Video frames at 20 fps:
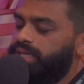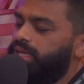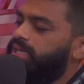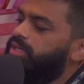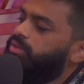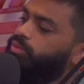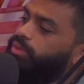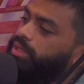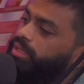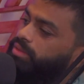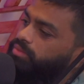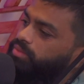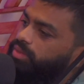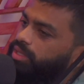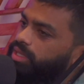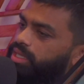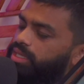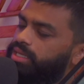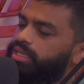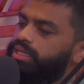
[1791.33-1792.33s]
Yeah, dude, we
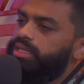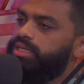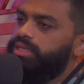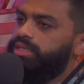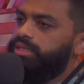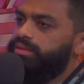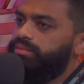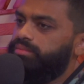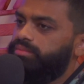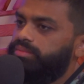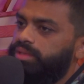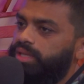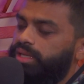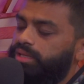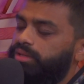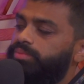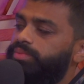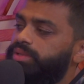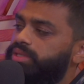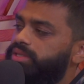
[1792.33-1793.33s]

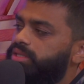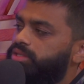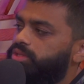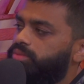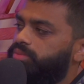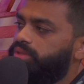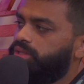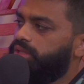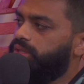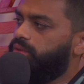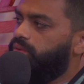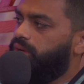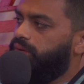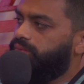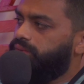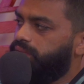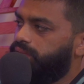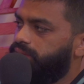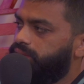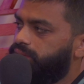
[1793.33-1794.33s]
their biscuits are pretty good at
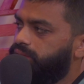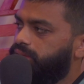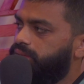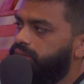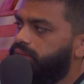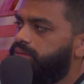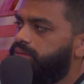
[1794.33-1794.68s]
Waffle House.